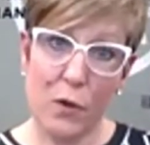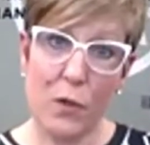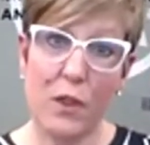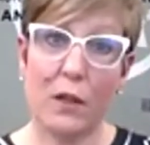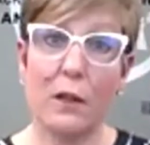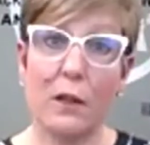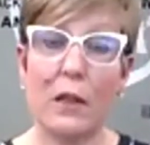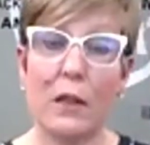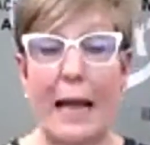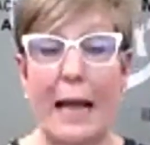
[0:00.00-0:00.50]

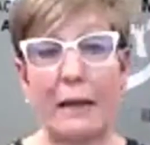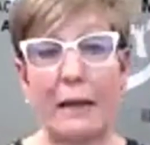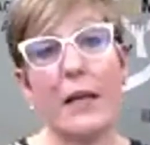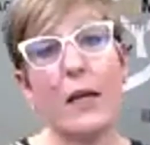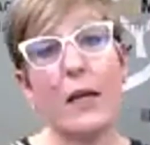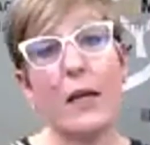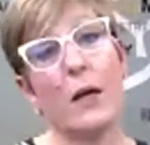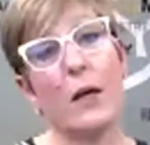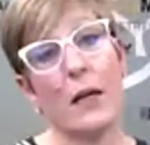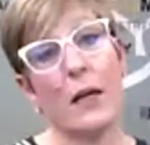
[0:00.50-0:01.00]
the
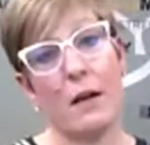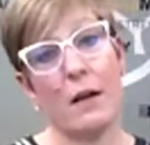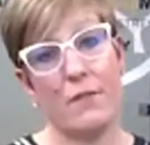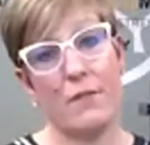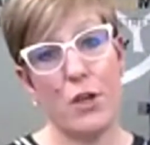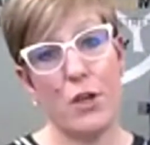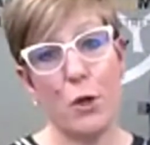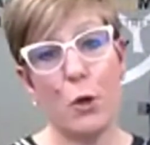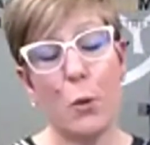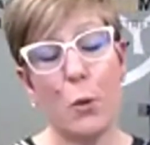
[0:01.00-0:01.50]
likelihood of
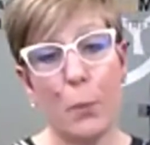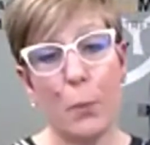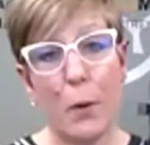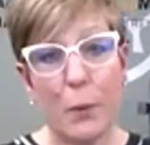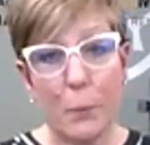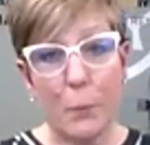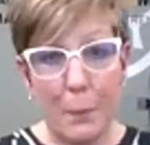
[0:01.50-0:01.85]
you